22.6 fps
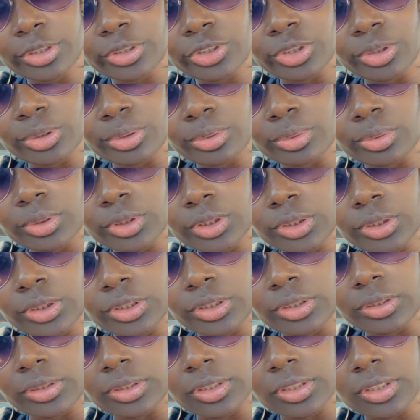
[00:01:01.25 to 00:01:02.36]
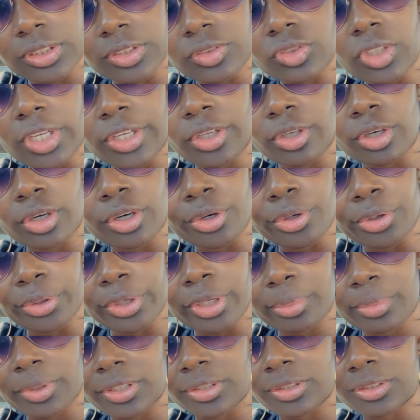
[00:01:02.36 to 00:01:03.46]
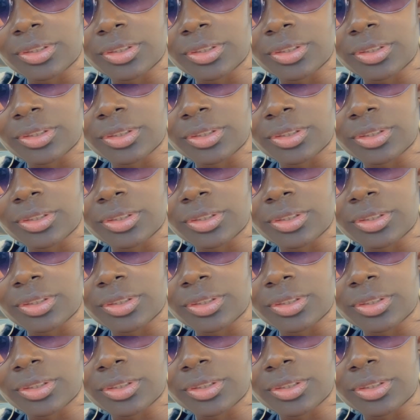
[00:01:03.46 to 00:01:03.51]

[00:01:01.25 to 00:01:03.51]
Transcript: shoes and it's like cold. It may